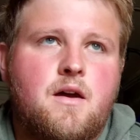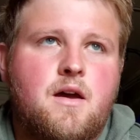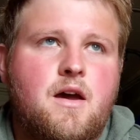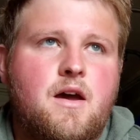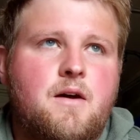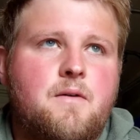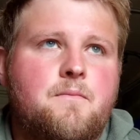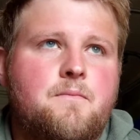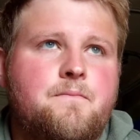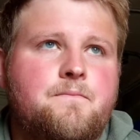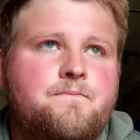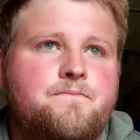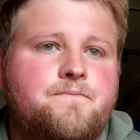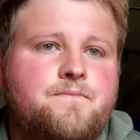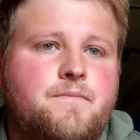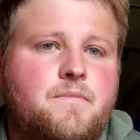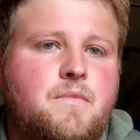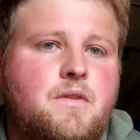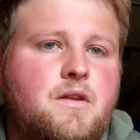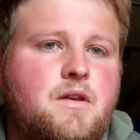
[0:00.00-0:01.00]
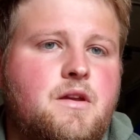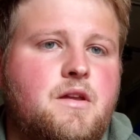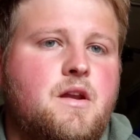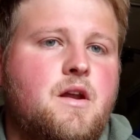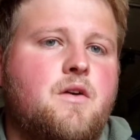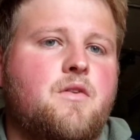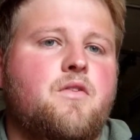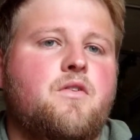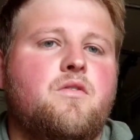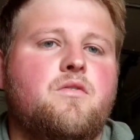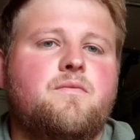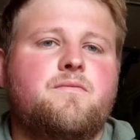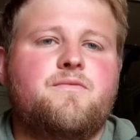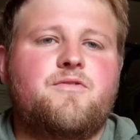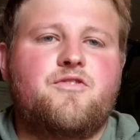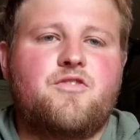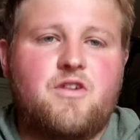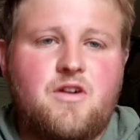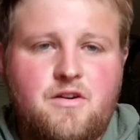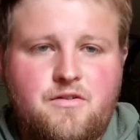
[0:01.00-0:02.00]
Um, you know, they'll
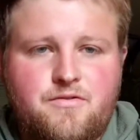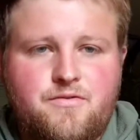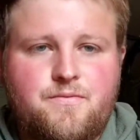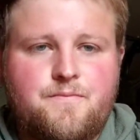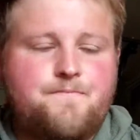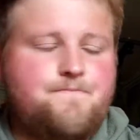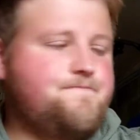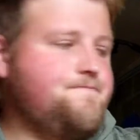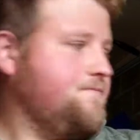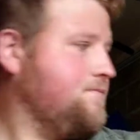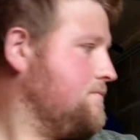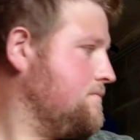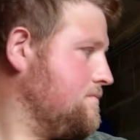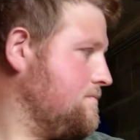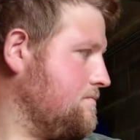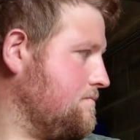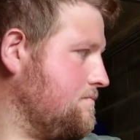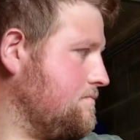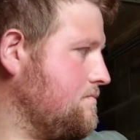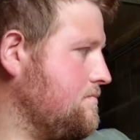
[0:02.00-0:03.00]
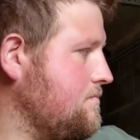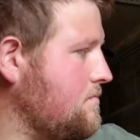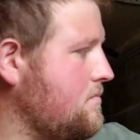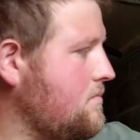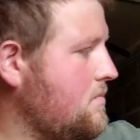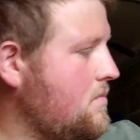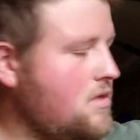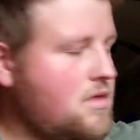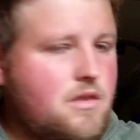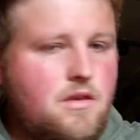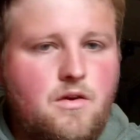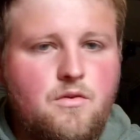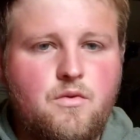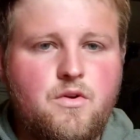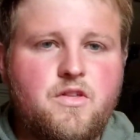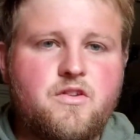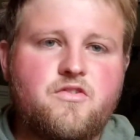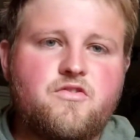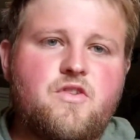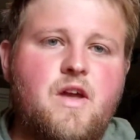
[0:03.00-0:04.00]
sort of
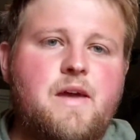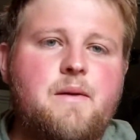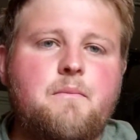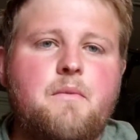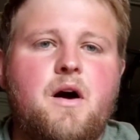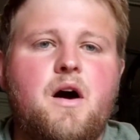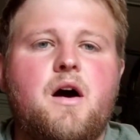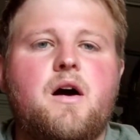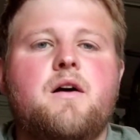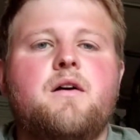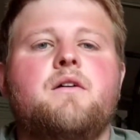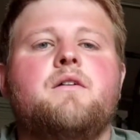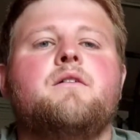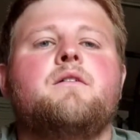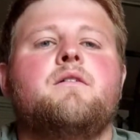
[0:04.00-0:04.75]
with a straight bar,